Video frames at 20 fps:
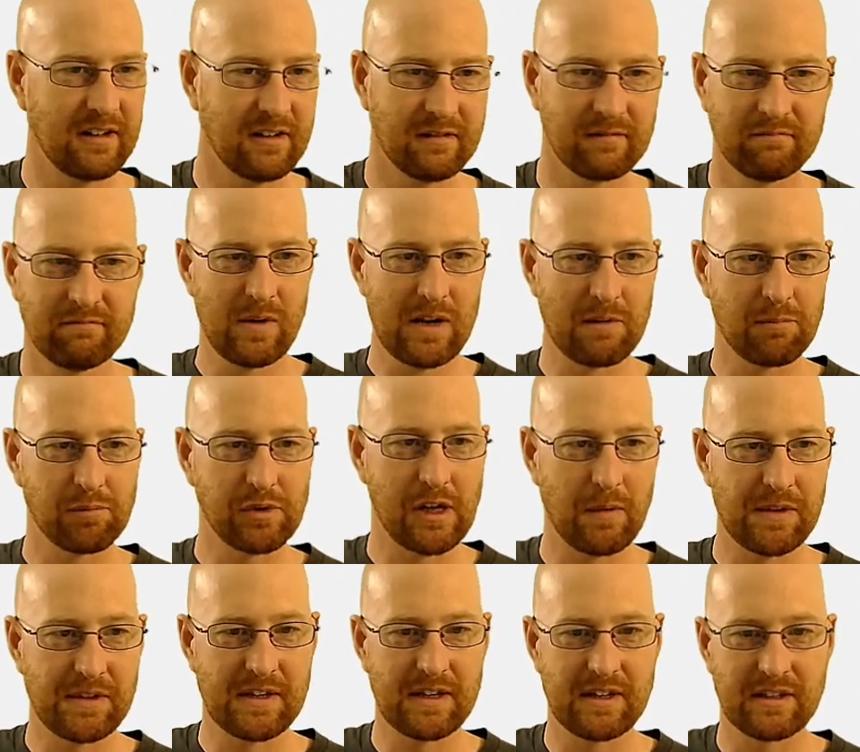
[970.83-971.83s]
know, we could play
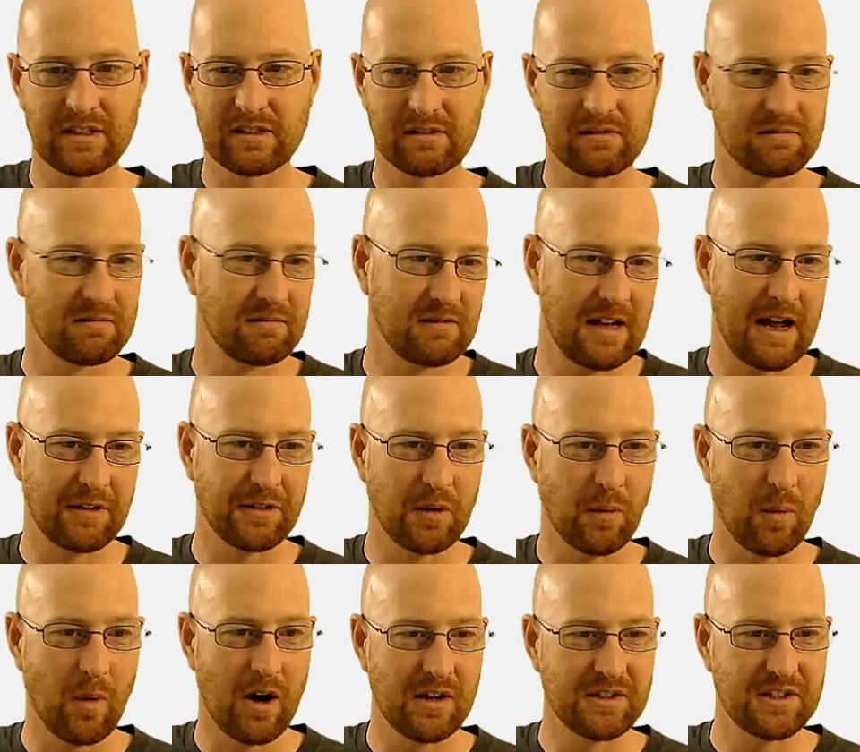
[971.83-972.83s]
with this out
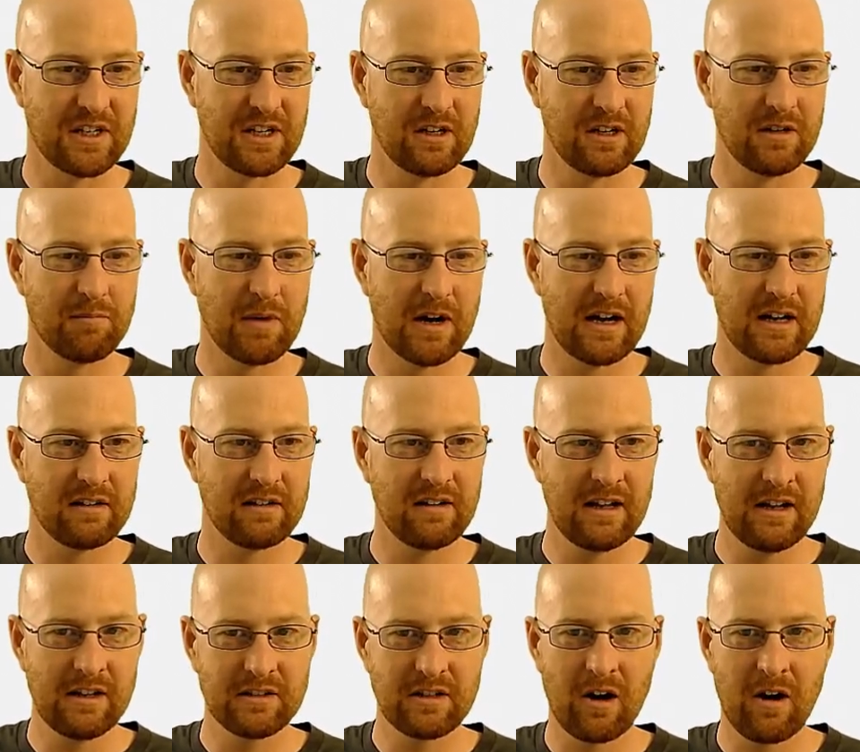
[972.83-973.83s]
the wazoo, but
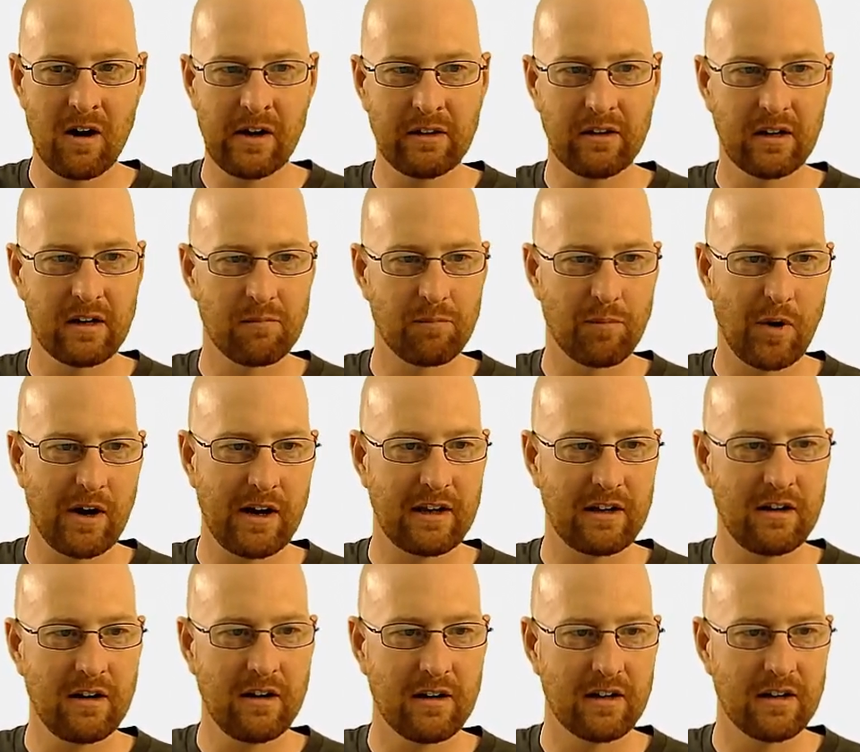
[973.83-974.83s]
it's already looking pretty
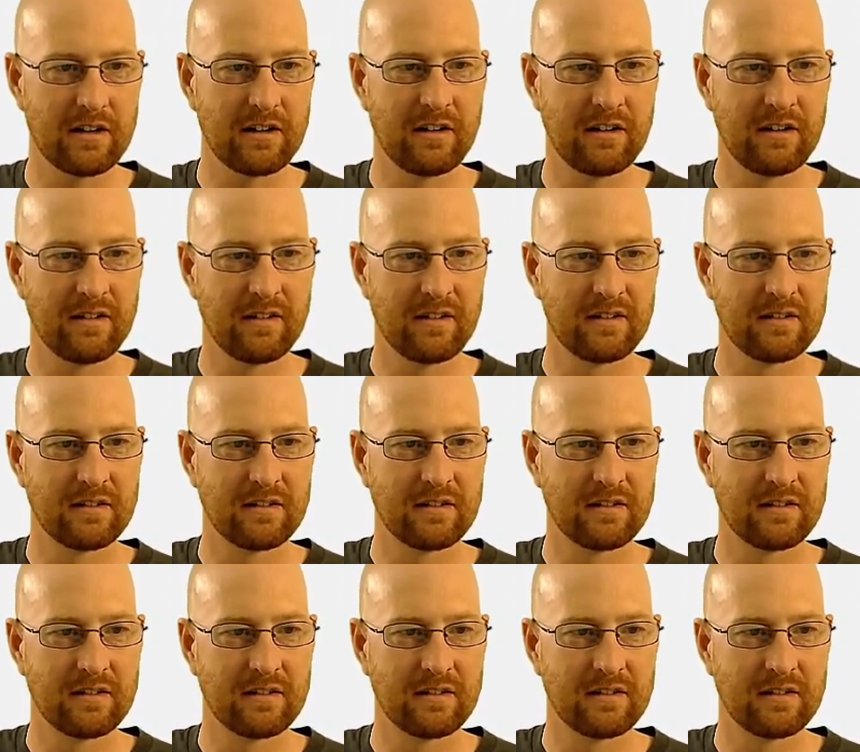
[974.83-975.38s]
good